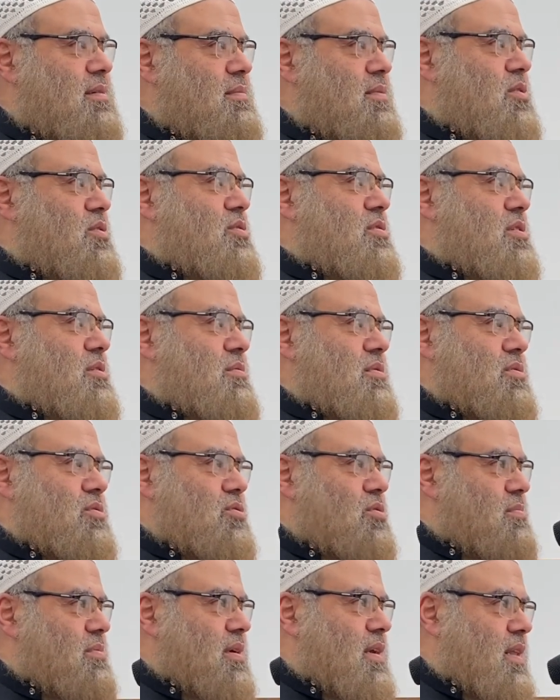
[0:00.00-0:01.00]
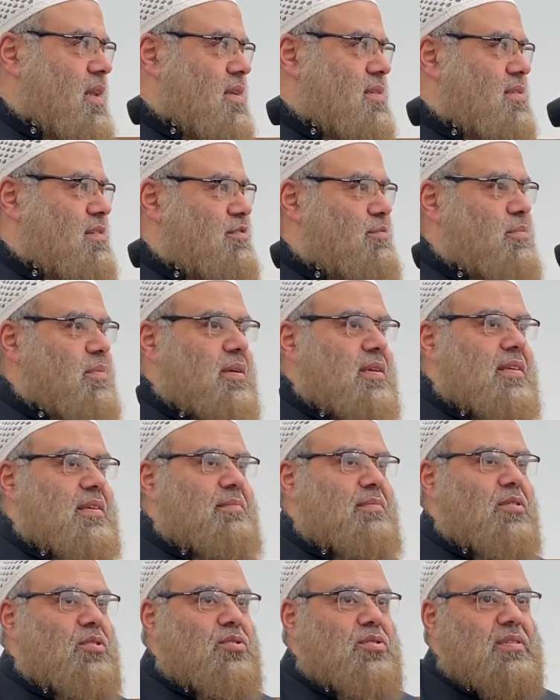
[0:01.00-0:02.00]
because he wants to make lots of money,
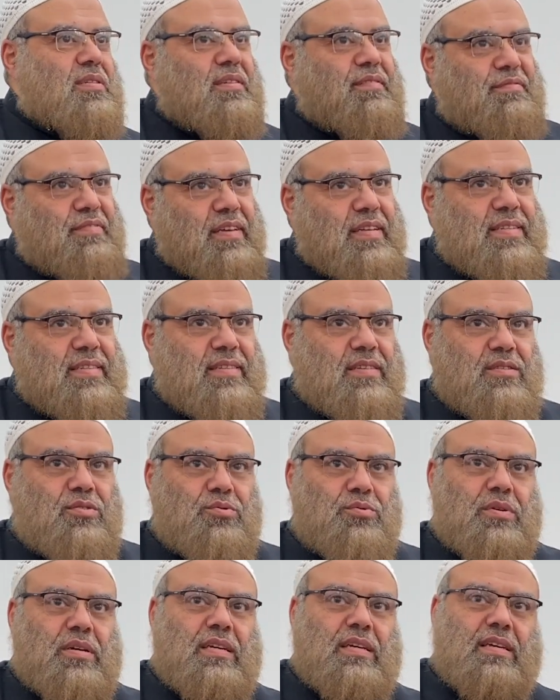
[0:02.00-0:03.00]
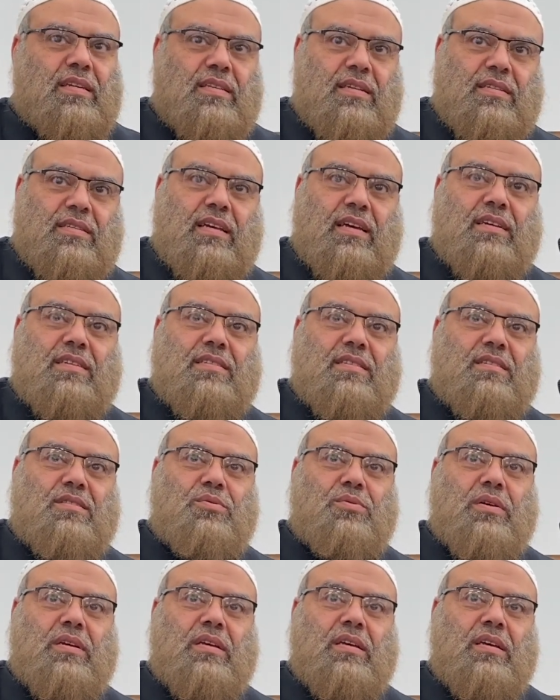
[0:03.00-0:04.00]
because he feels this way, he desires
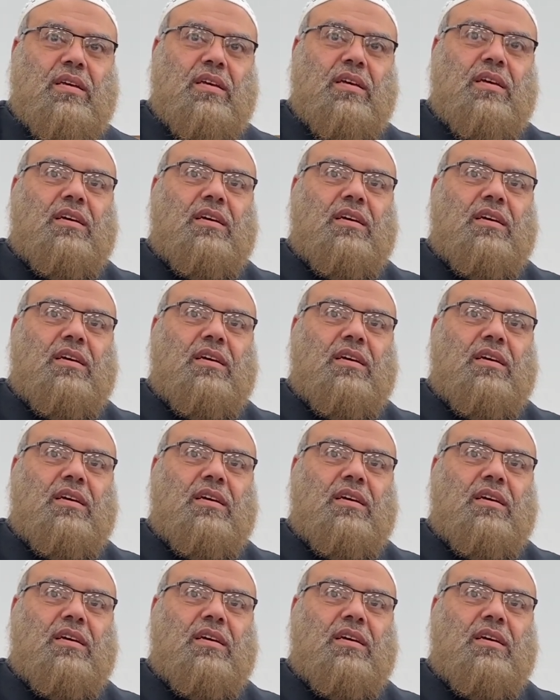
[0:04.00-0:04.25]
this way.